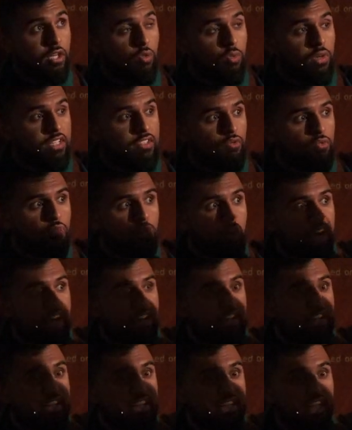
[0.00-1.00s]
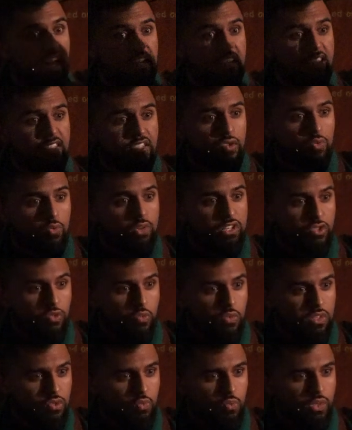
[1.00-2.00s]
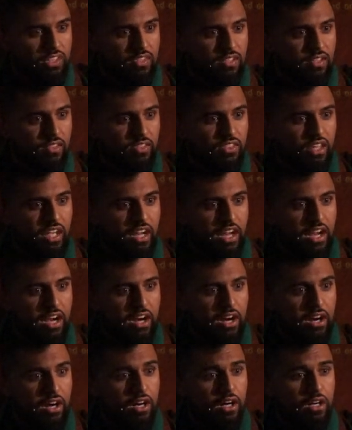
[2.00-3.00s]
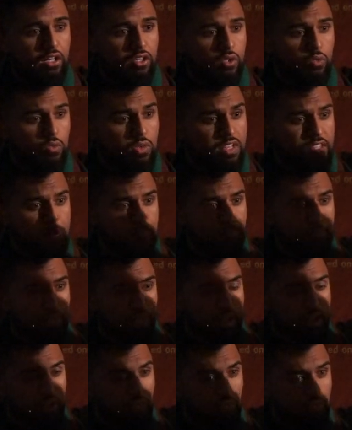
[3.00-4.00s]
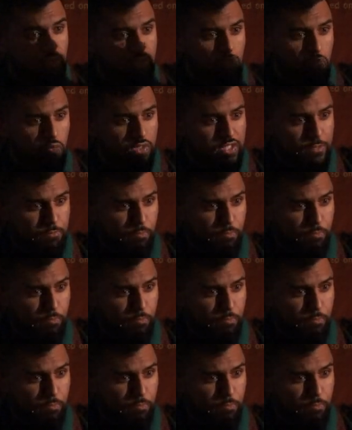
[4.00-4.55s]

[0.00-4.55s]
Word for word: there was red dust which was within the air, there was blood which was